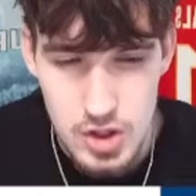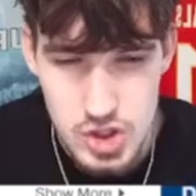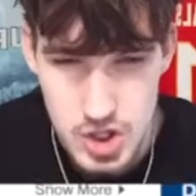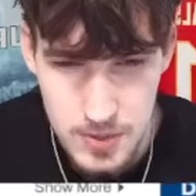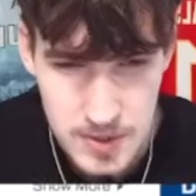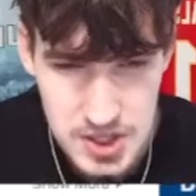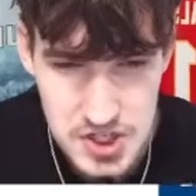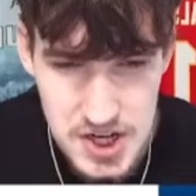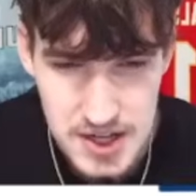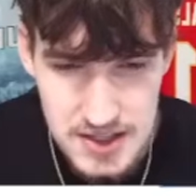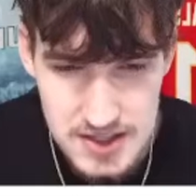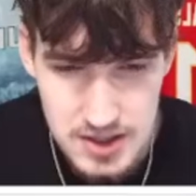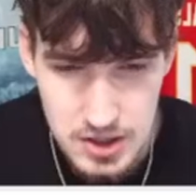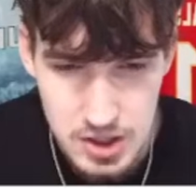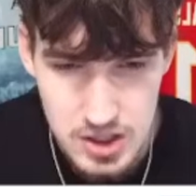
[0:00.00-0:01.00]
Jeremy Chin,
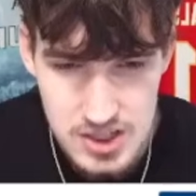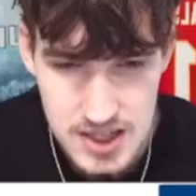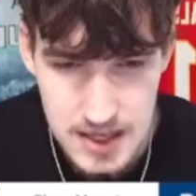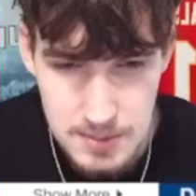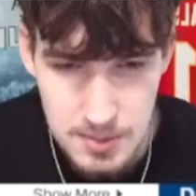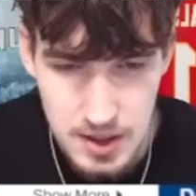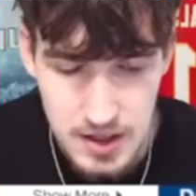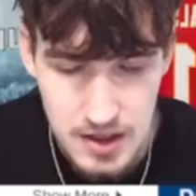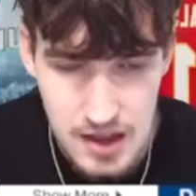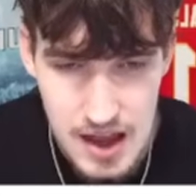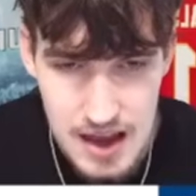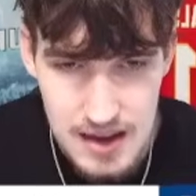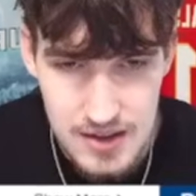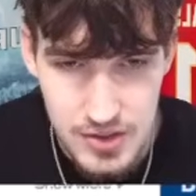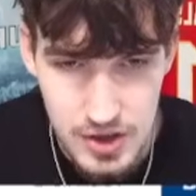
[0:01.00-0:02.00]
it looks like played a
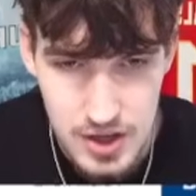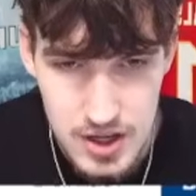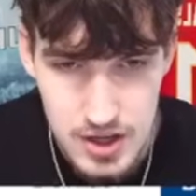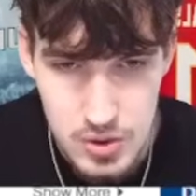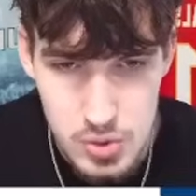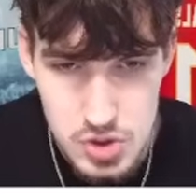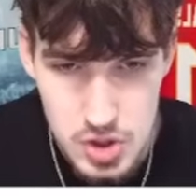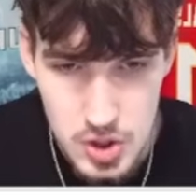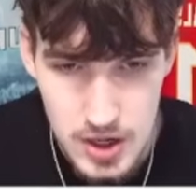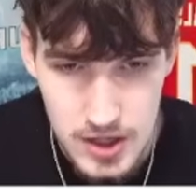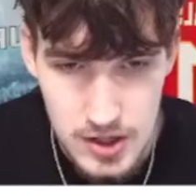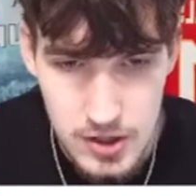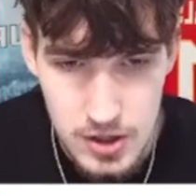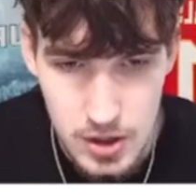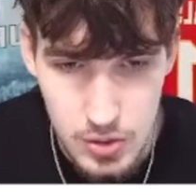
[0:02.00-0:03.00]
lot in the nickel, so I
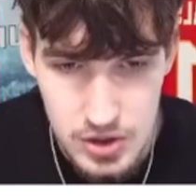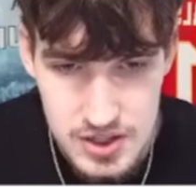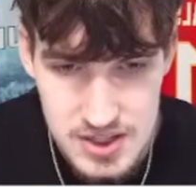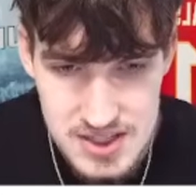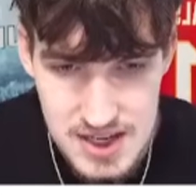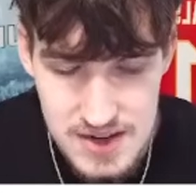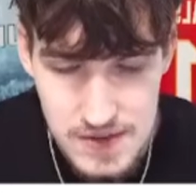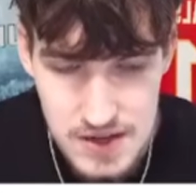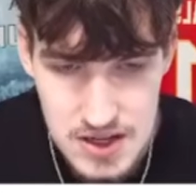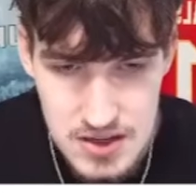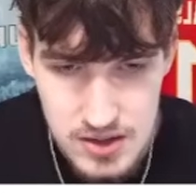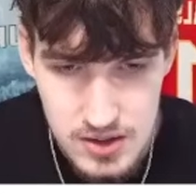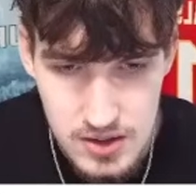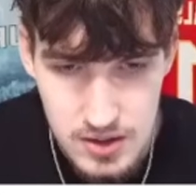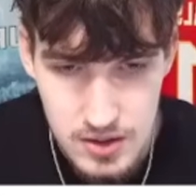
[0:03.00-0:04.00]
could go with the safety.